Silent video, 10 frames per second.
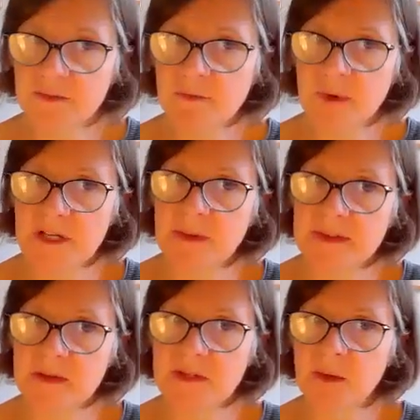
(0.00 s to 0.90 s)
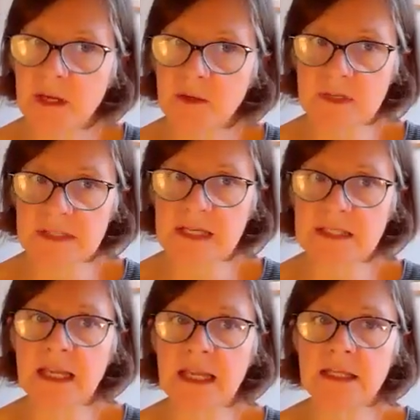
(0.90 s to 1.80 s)
information about socioeconomic
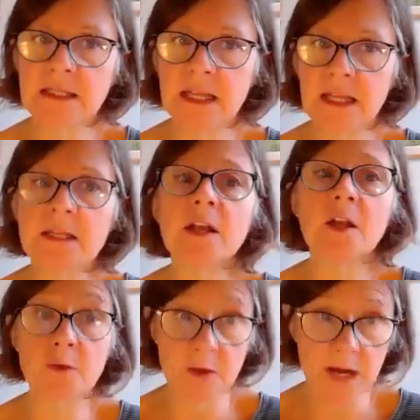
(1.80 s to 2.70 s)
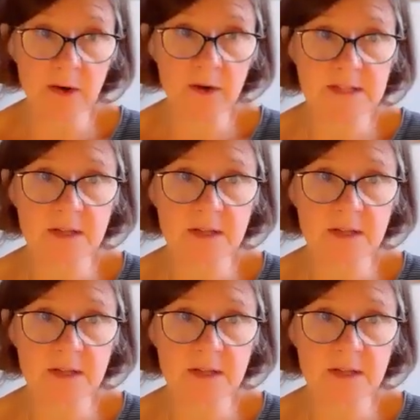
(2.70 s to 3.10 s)
data in the local area.